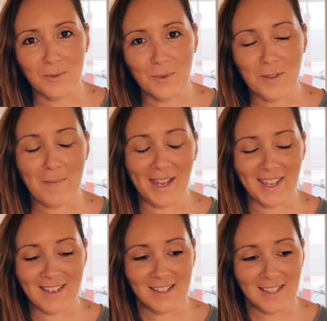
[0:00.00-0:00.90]
with my
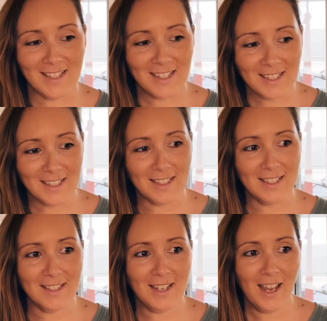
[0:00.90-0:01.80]
kids
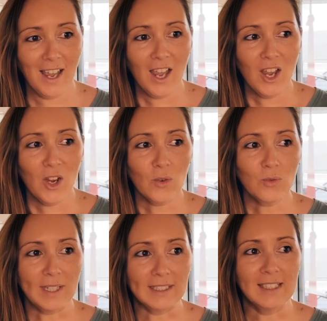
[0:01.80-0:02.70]
is
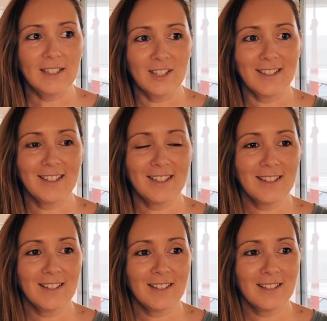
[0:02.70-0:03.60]
really just
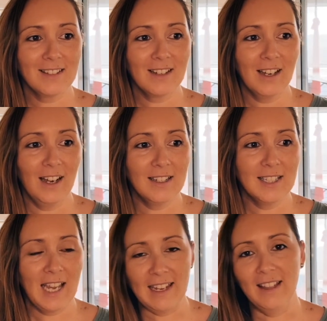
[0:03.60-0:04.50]

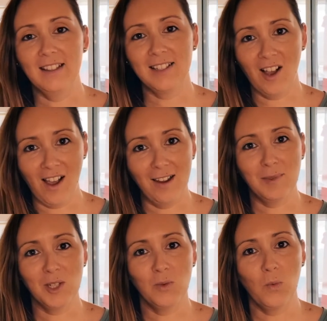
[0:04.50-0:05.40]
taking the time
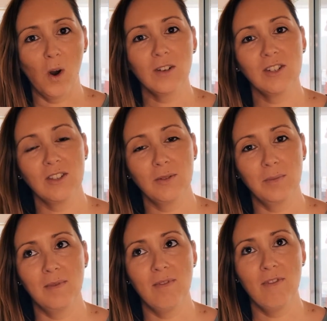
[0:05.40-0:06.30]
to watch
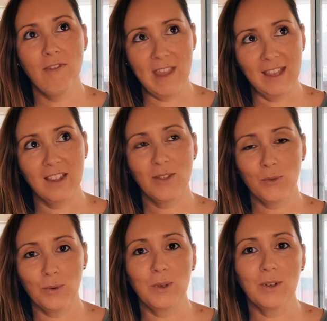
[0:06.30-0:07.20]
them think
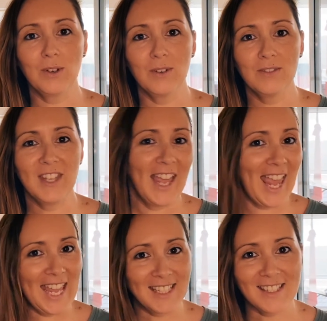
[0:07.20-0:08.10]
through their
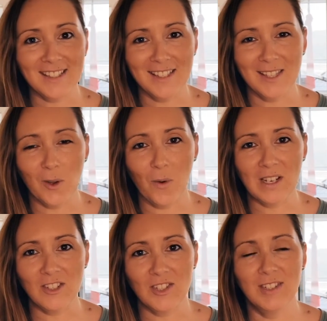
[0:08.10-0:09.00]
answers to the
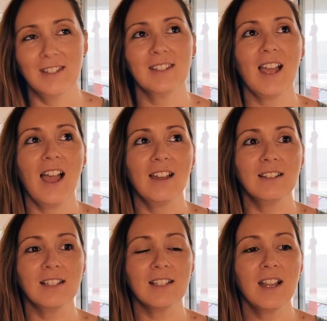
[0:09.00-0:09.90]
questions,
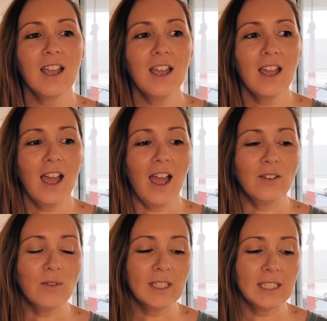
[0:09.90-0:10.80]
and
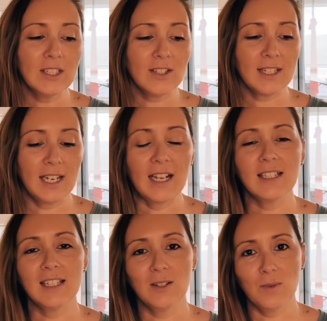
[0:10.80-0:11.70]
I'm really just
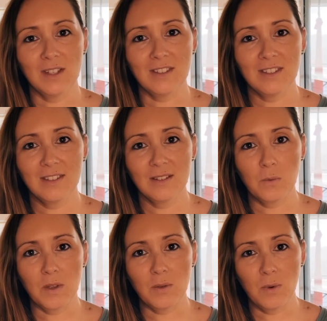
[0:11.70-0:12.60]
connecting
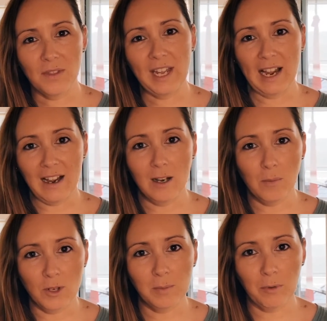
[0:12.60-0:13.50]
with what they are
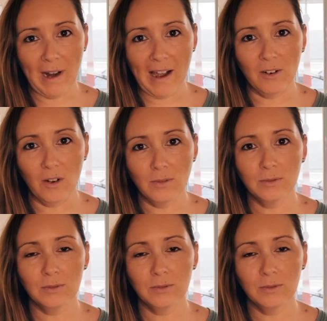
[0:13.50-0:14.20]
most proud of